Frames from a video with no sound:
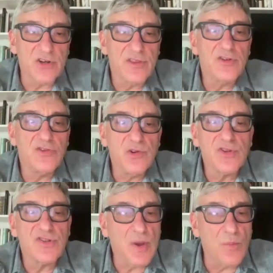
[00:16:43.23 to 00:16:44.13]
the Duke
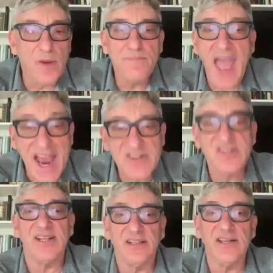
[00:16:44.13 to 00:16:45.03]
somewhat
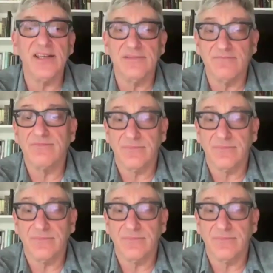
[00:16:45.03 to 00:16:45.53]
passionately